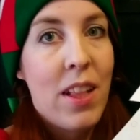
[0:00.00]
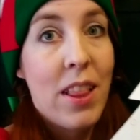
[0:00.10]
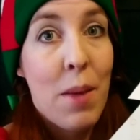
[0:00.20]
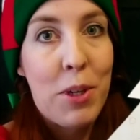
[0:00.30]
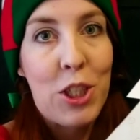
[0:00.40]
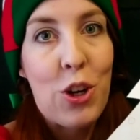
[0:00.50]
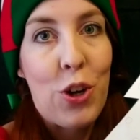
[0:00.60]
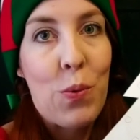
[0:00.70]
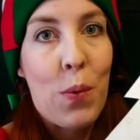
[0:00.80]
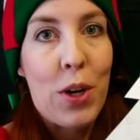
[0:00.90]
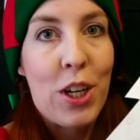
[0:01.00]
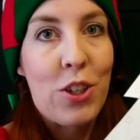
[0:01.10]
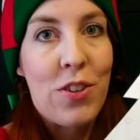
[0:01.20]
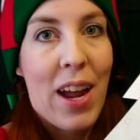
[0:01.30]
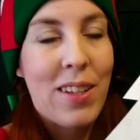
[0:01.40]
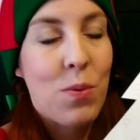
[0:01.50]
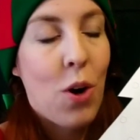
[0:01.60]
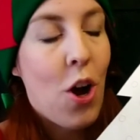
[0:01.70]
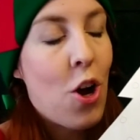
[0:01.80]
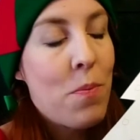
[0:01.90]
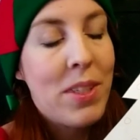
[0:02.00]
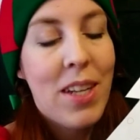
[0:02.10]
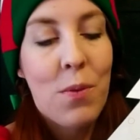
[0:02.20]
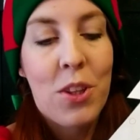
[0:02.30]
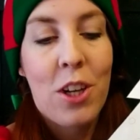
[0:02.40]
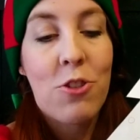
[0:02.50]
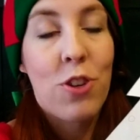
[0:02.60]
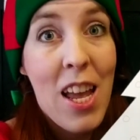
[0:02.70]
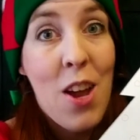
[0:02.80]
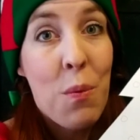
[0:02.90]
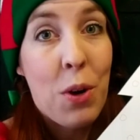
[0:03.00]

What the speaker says: Let me show you what we're gonna do next. We're almost done with our tree.